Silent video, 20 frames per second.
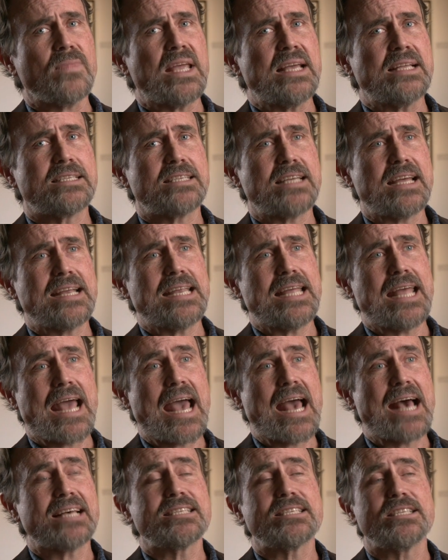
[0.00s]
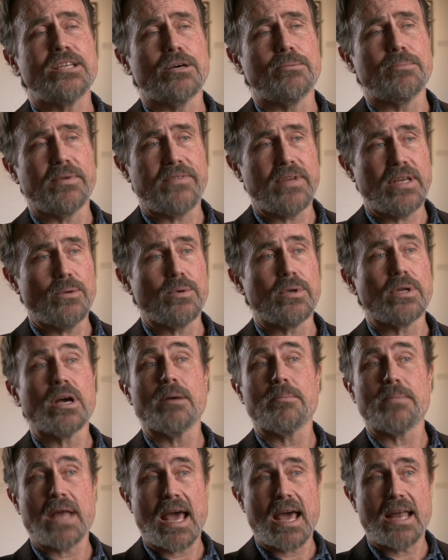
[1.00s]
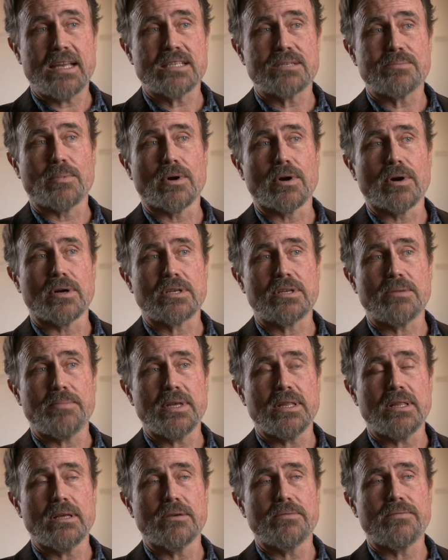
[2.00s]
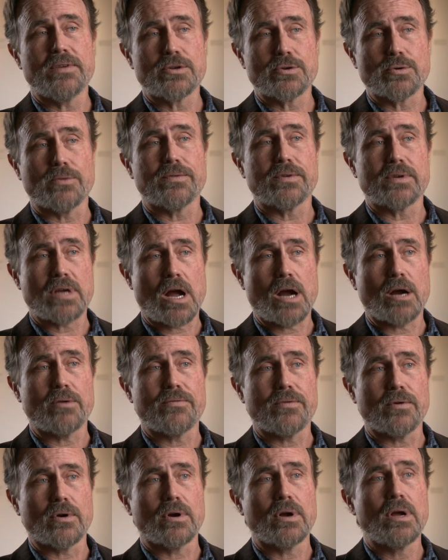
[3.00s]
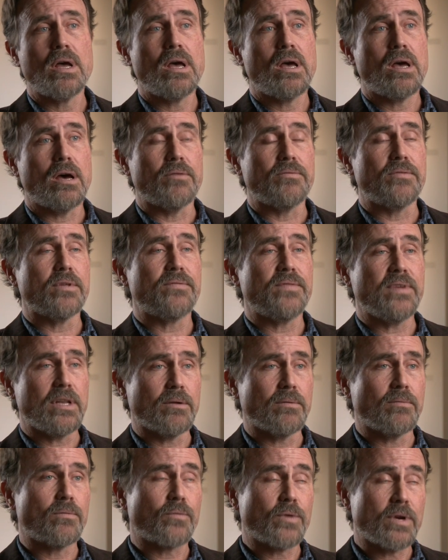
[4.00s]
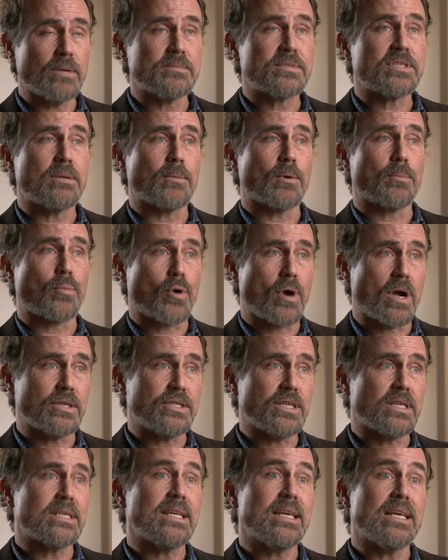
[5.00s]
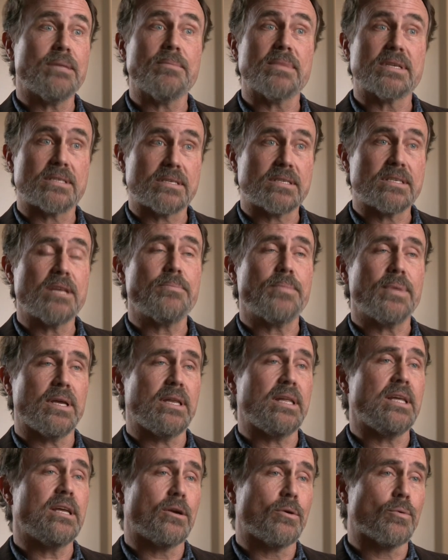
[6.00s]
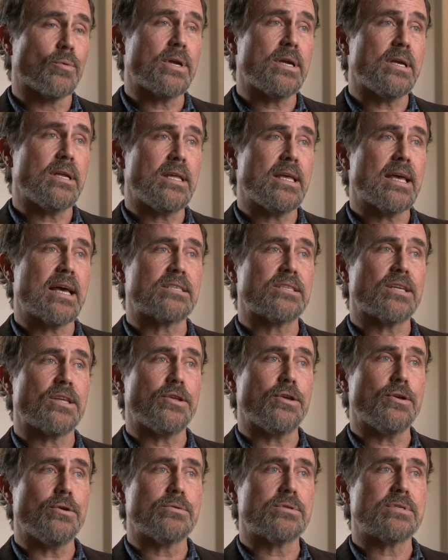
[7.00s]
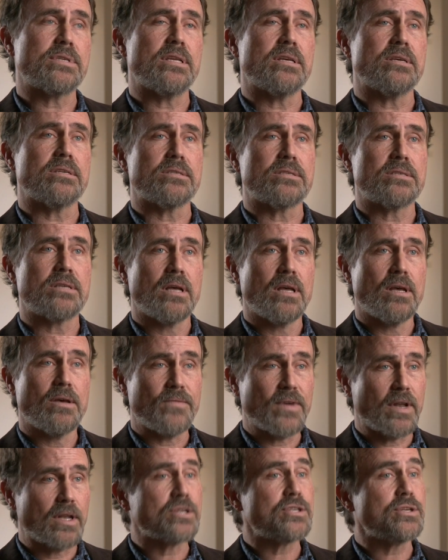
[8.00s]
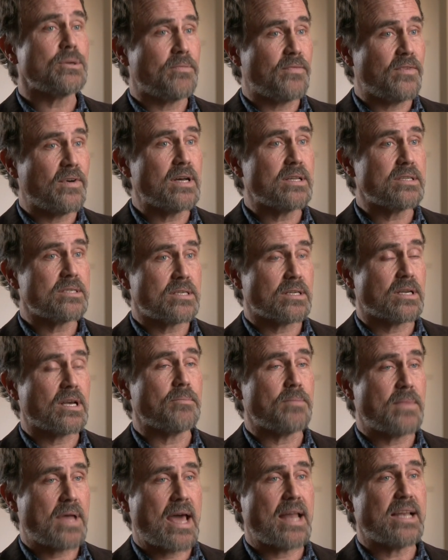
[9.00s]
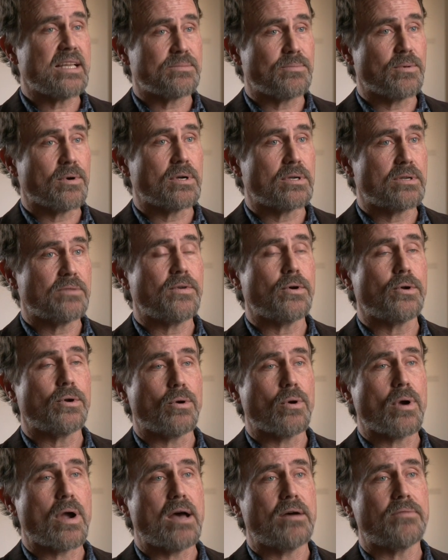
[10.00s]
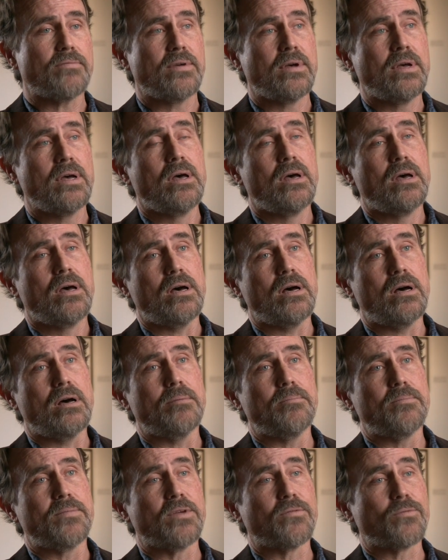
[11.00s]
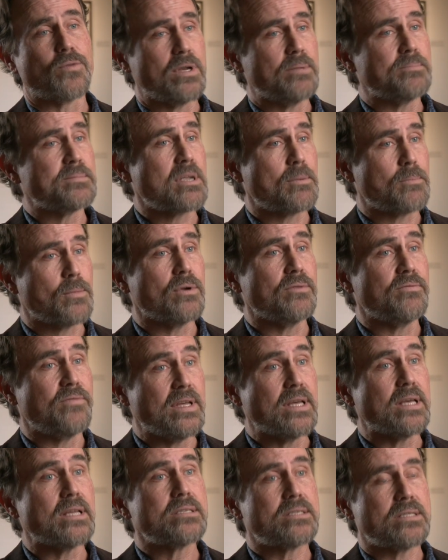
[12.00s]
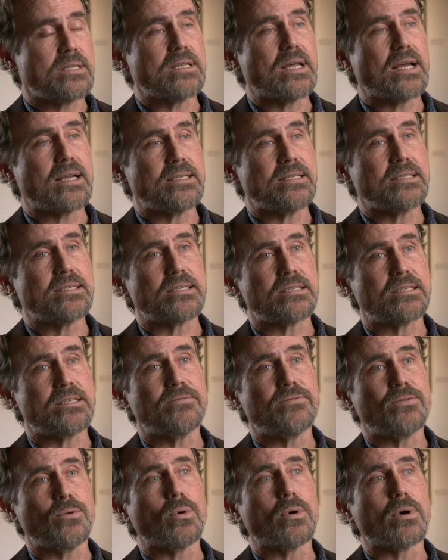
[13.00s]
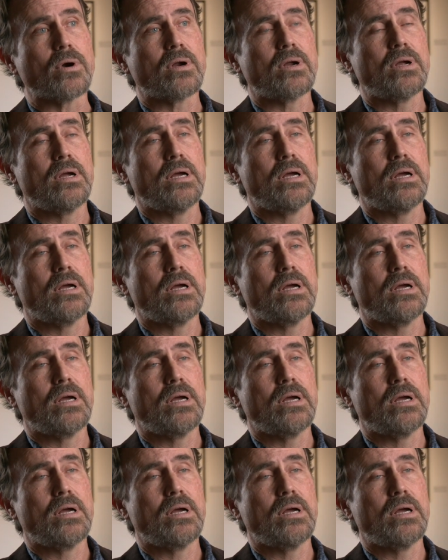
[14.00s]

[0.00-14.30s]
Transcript: and Sandy asked him if he would come to Hattiesburg to be the official photographer of the Freedom Summer Project in Mississippi, and he agreed. He actually used his fellowship funds to come to Hattiesburg to photograph um, the Freedom Summer events in 1964.